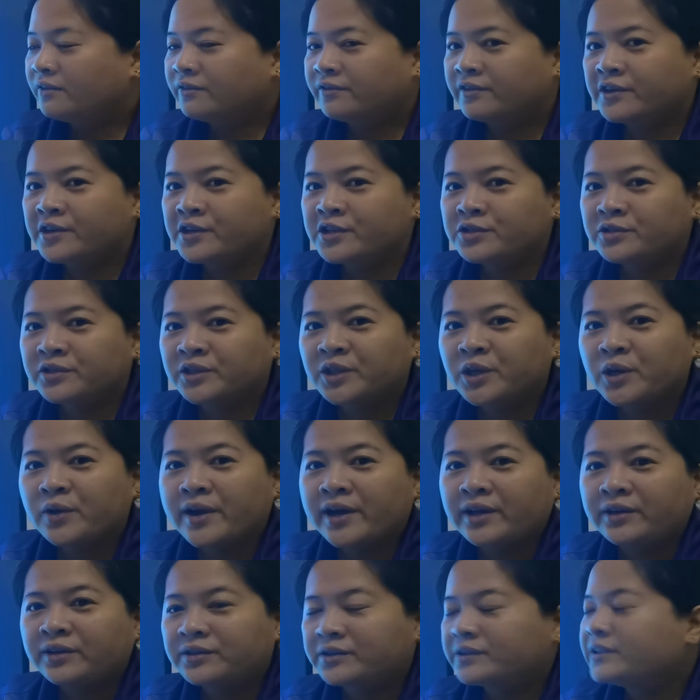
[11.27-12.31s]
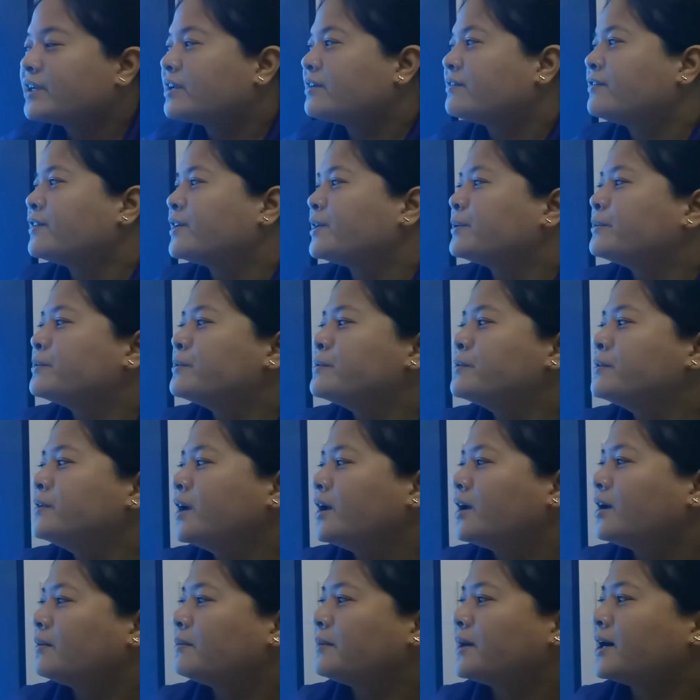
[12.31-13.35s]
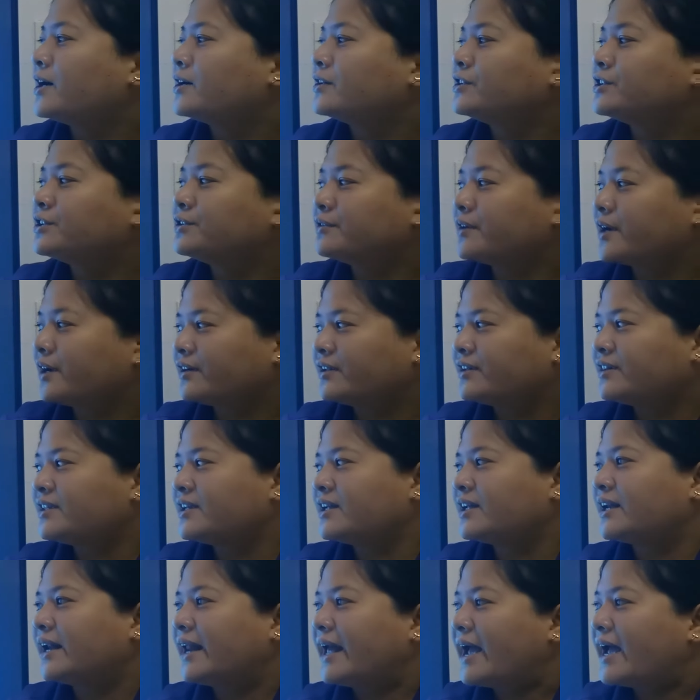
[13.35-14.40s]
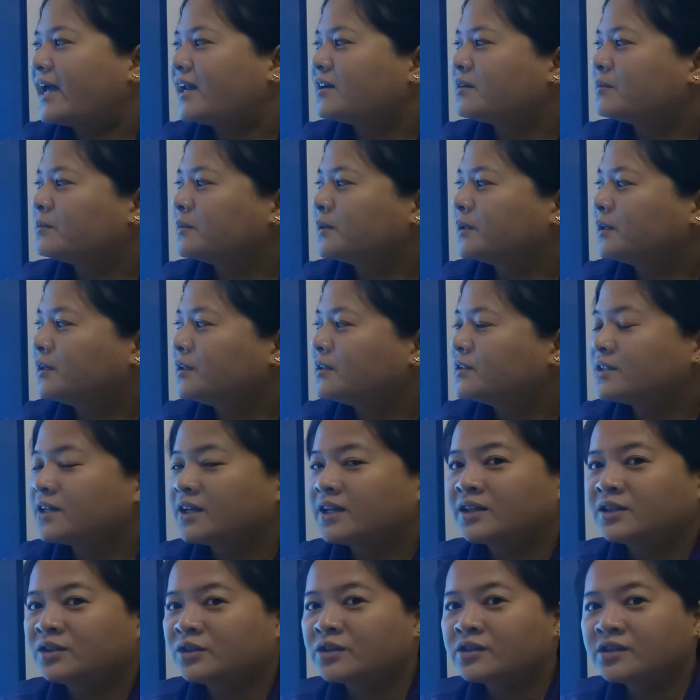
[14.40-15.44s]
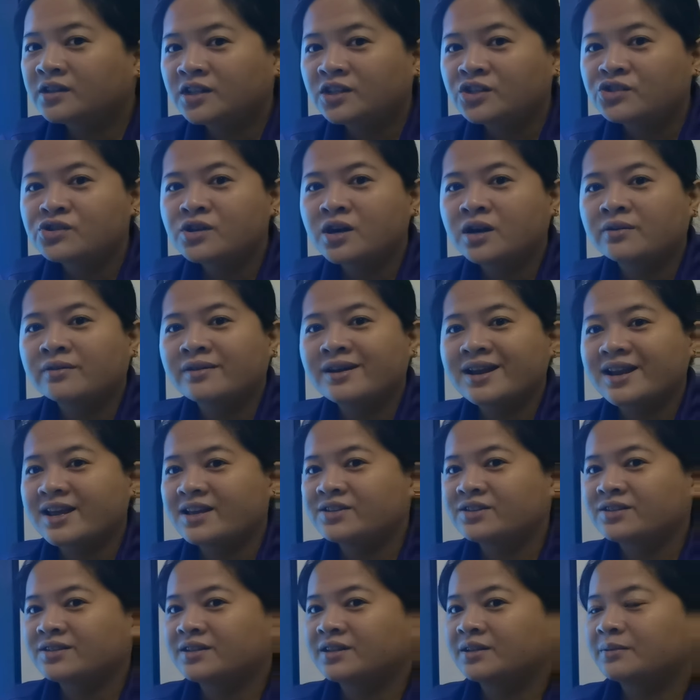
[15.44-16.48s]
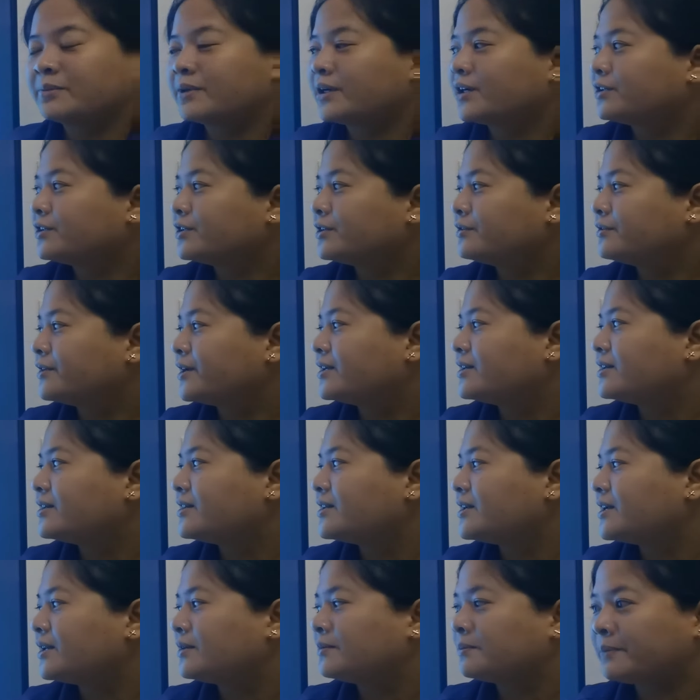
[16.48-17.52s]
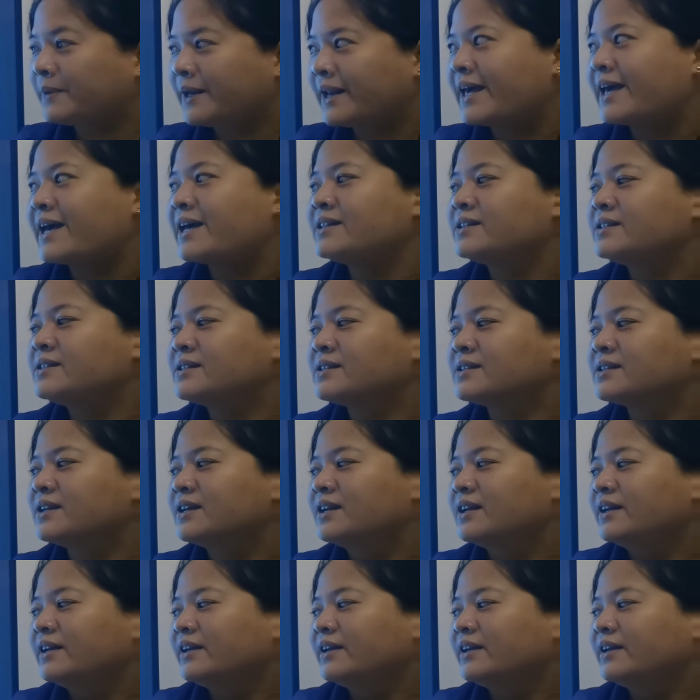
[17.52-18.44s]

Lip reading: First, we're going to review about heredity in animals and continue our lesson about heredity in plants.